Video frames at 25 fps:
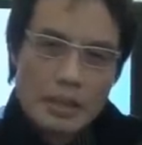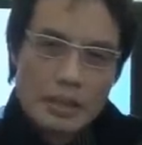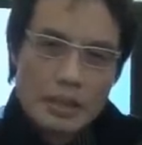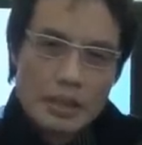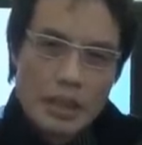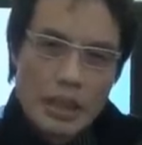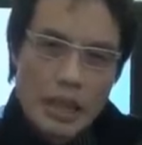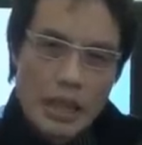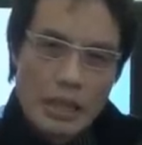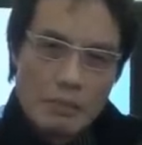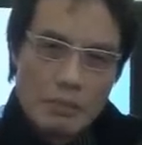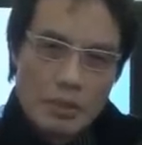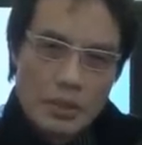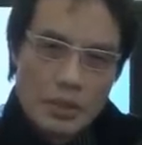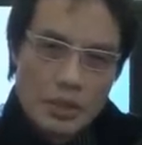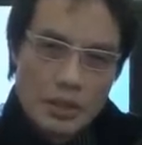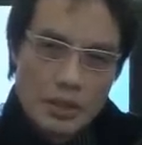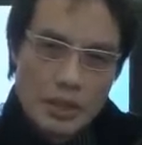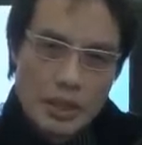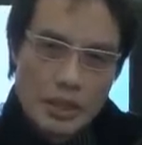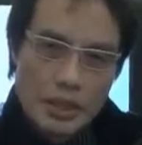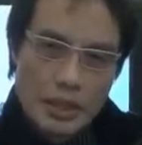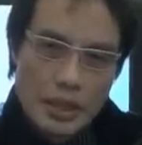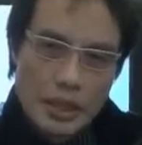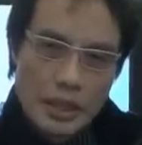is that
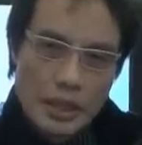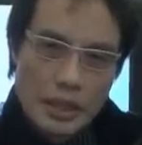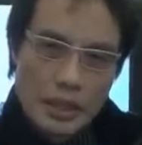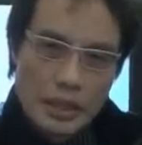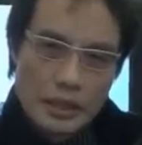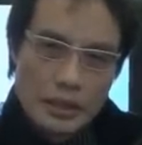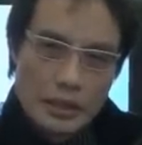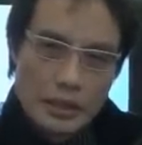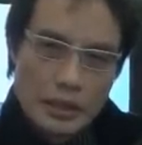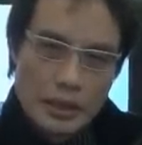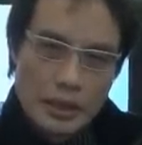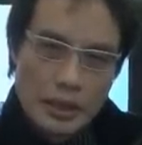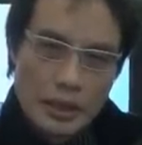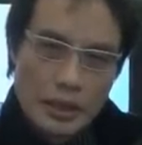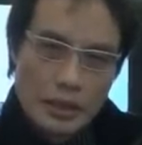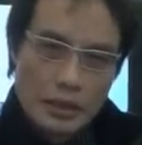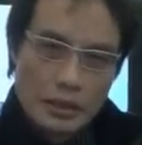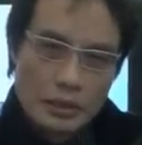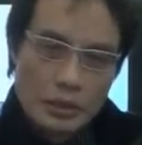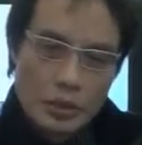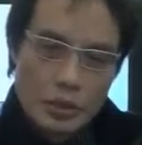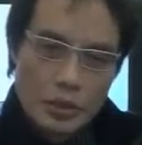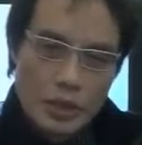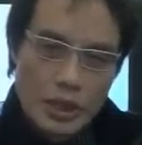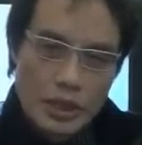in the
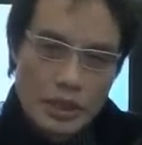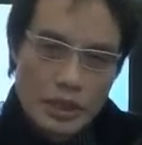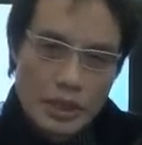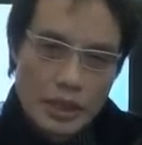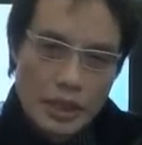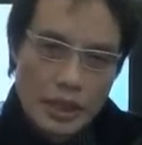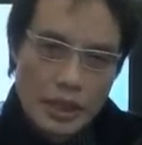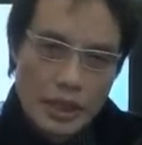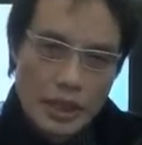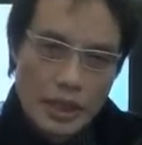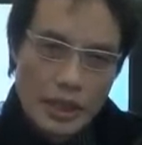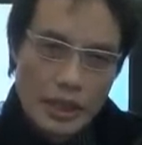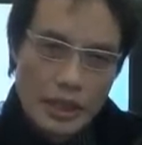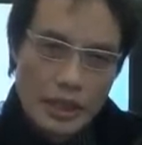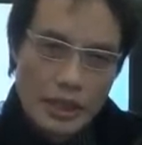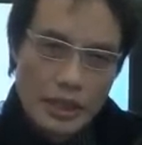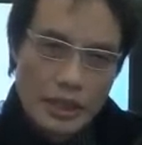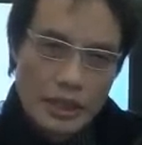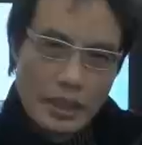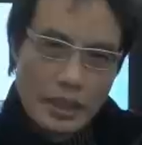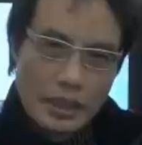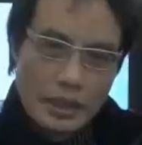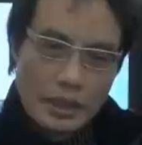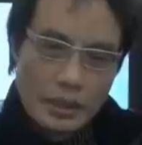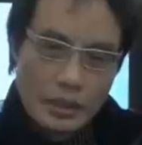stories, they're
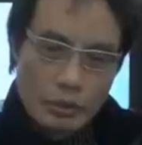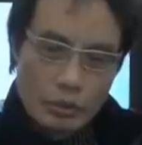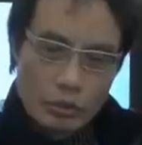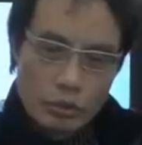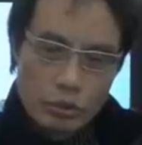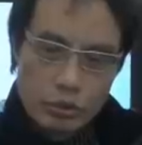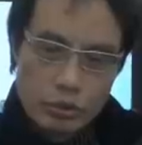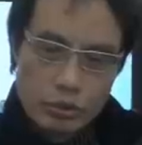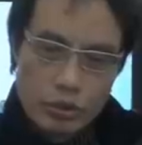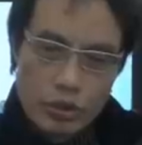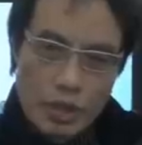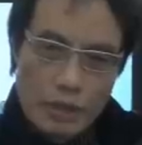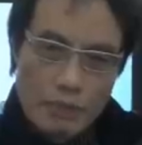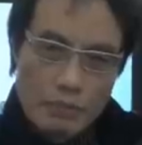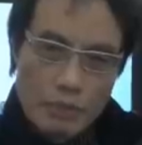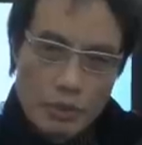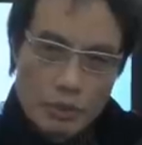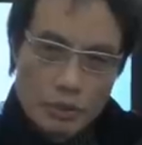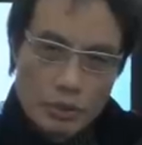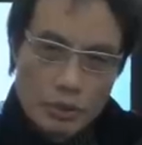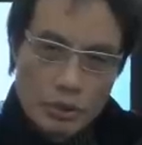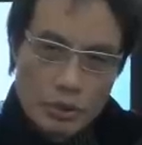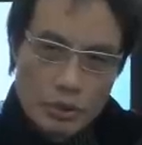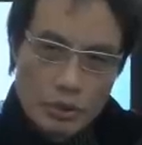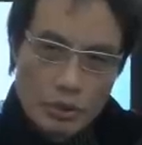reminiscent of those
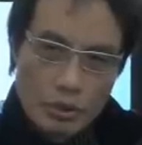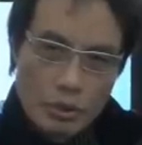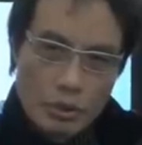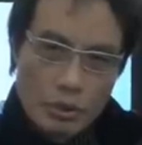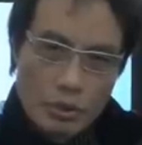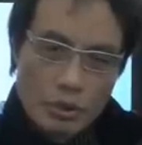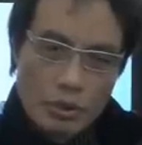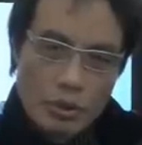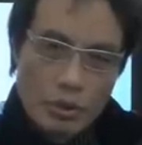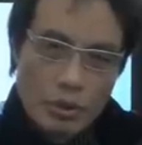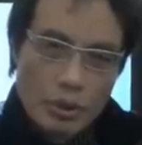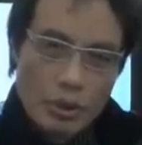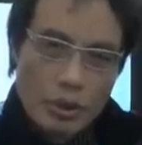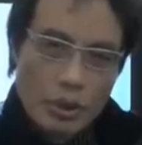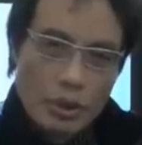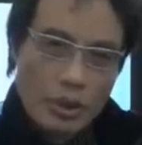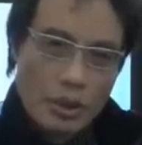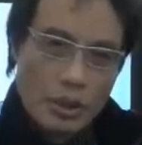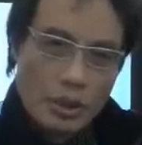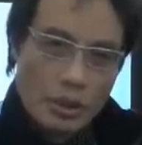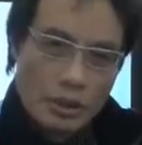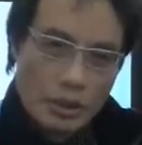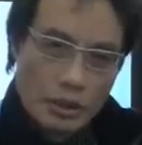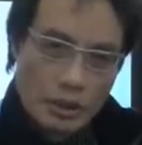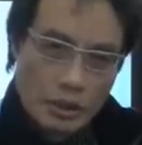oral narratives we
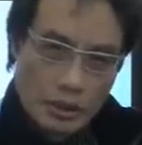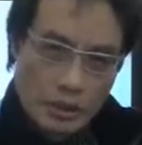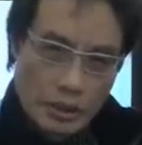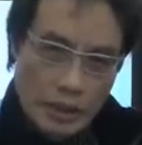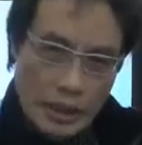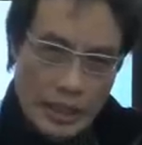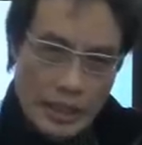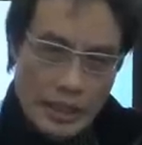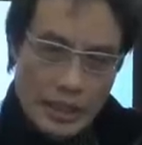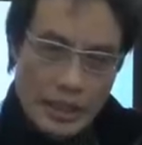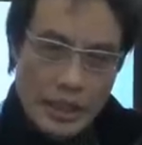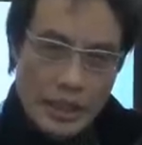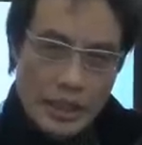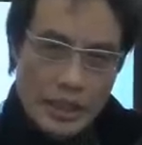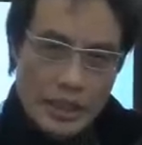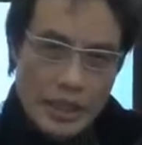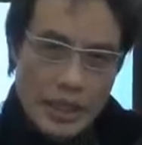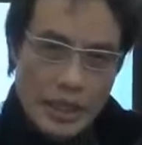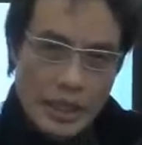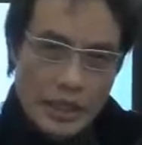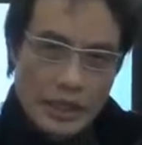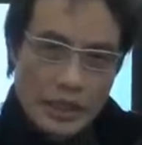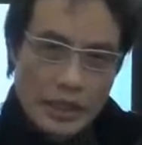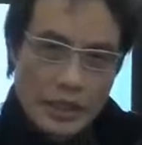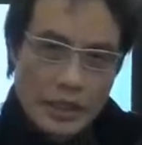heard from our
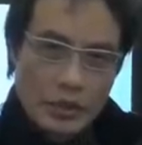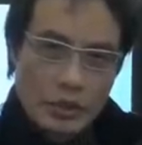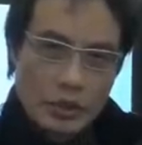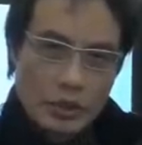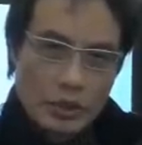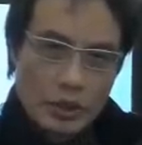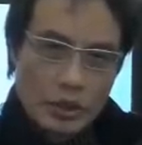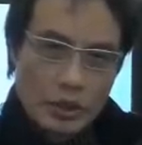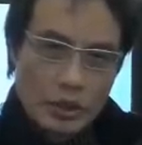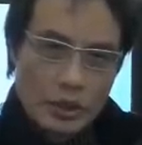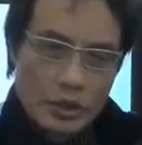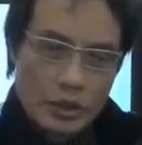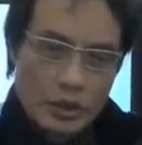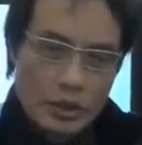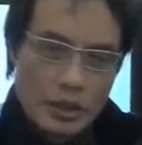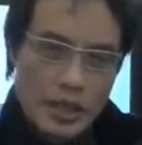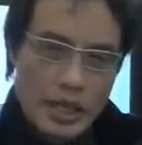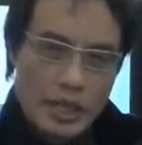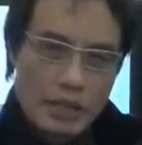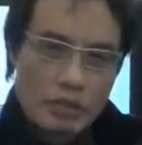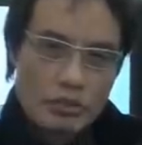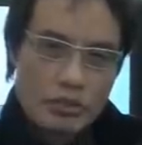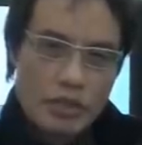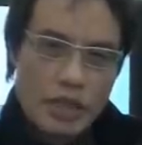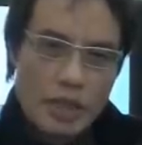grandparents in our
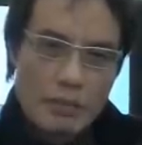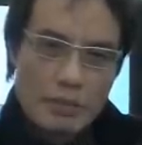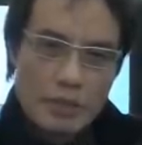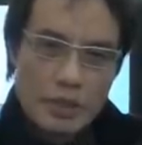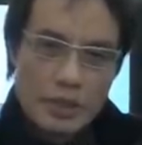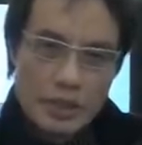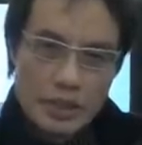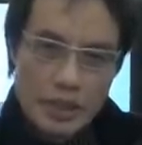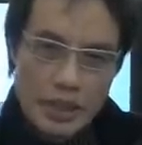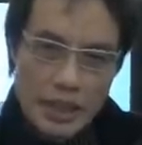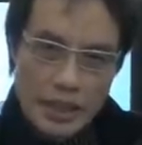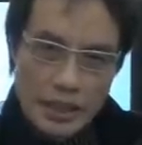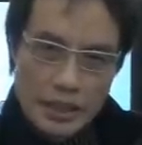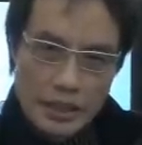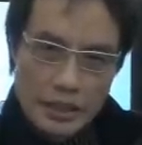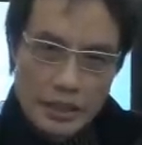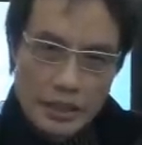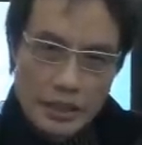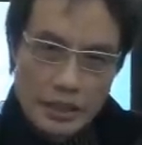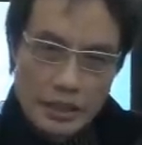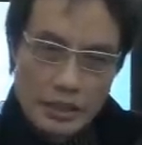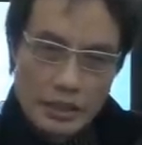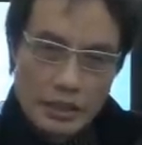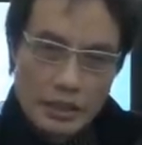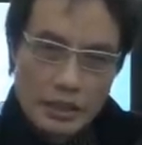childhood memories.
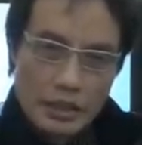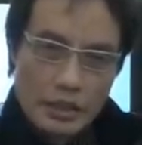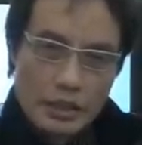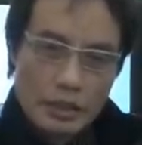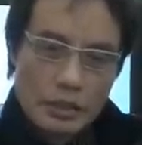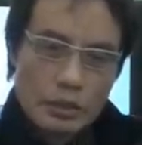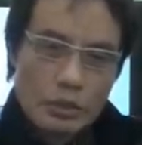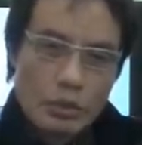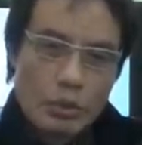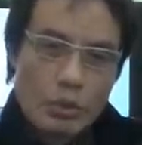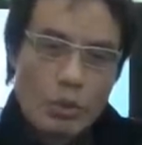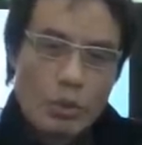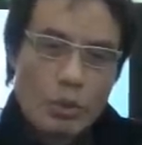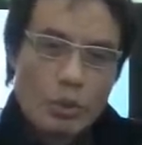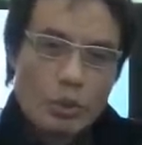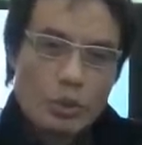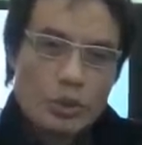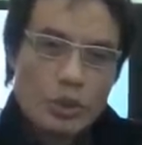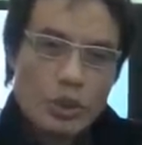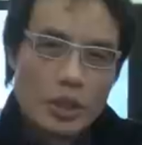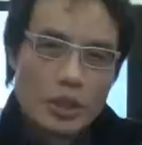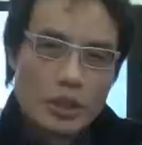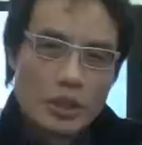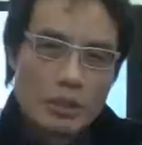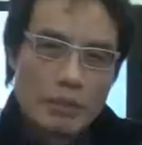The
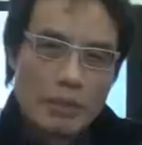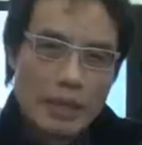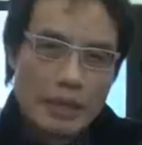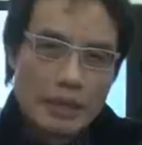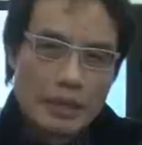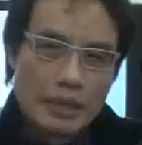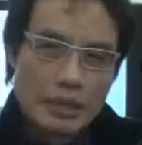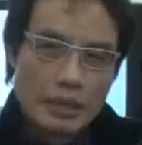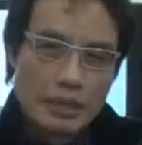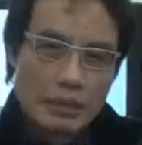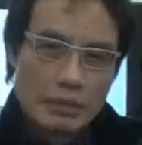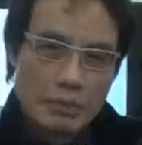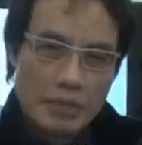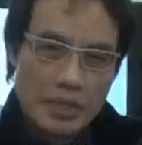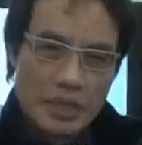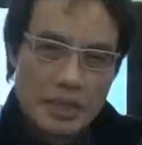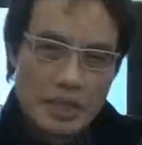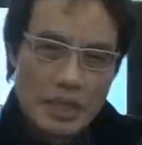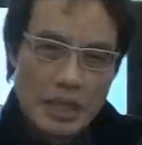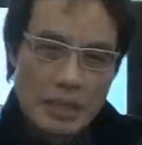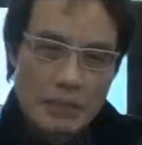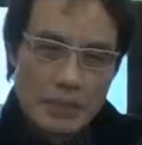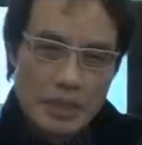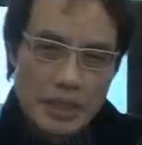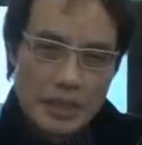soul and spirit of our
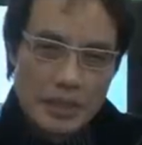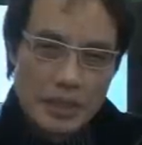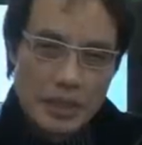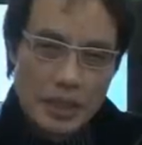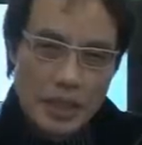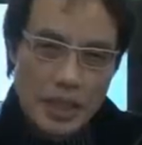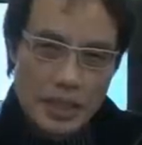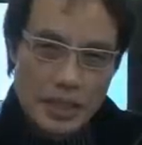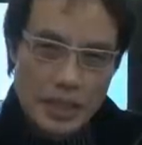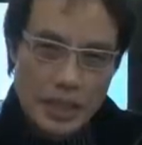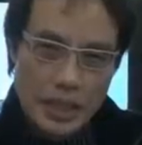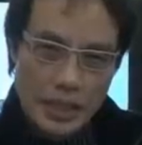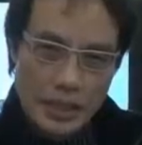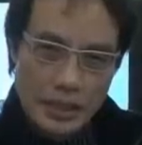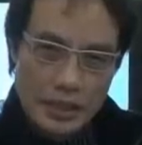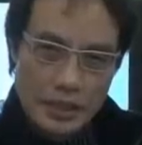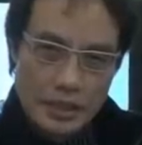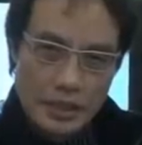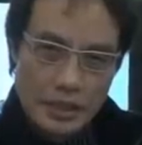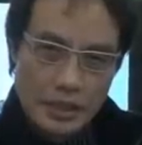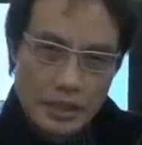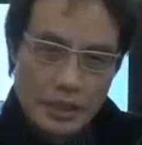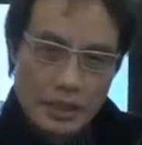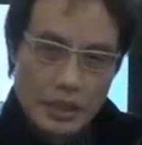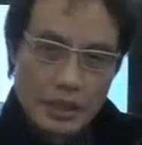ancestors are
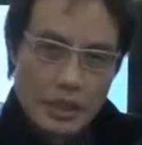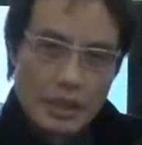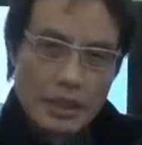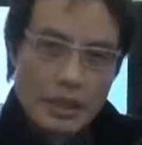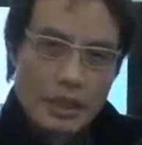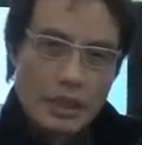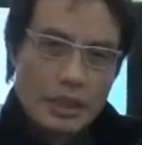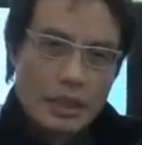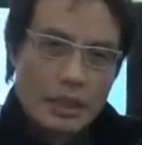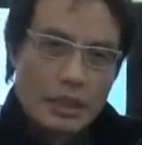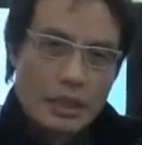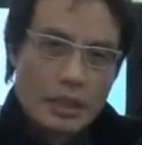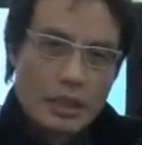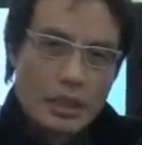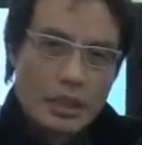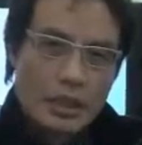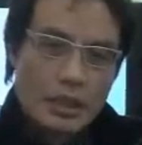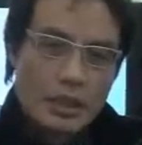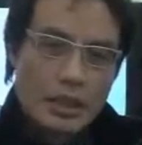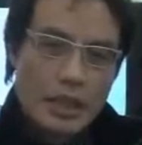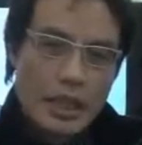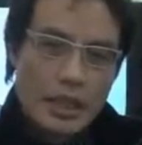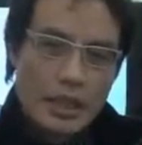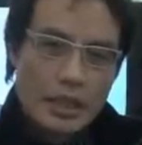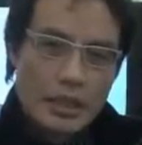embedded within the stories,
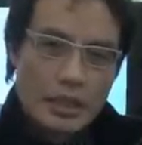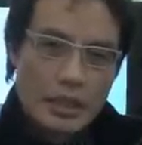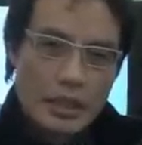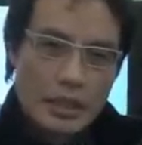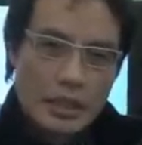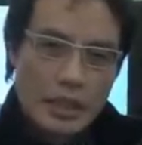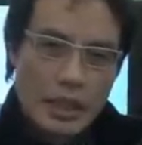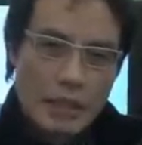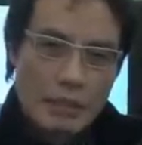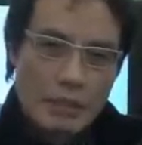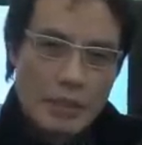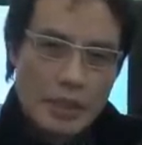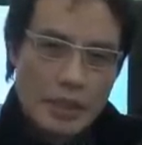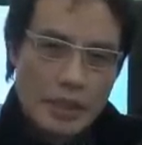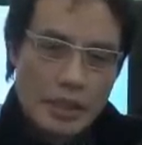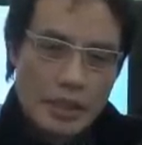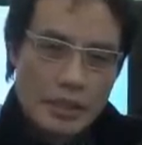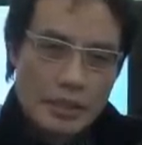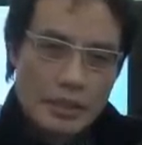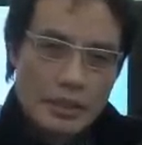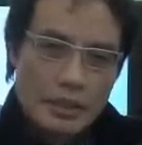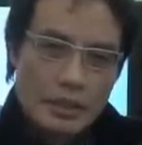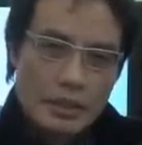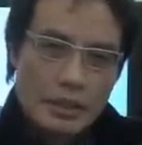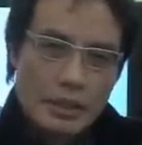as well as
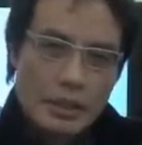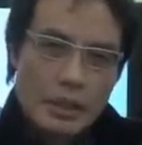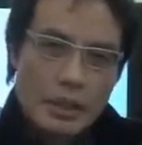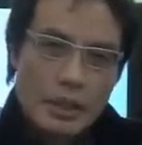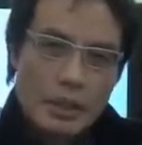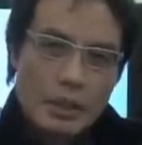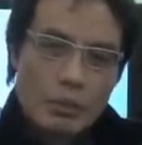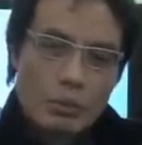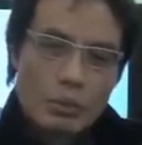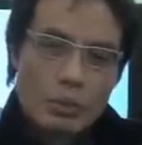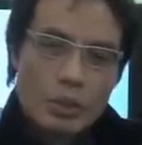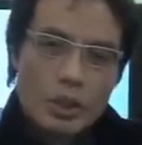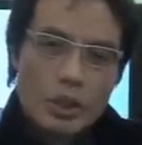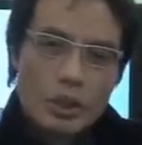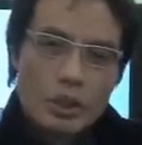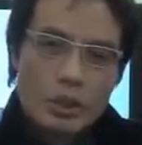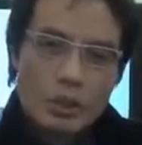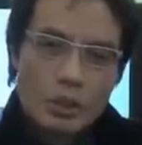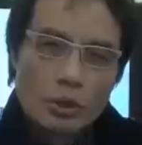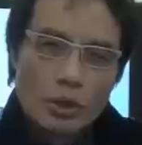cultural elements.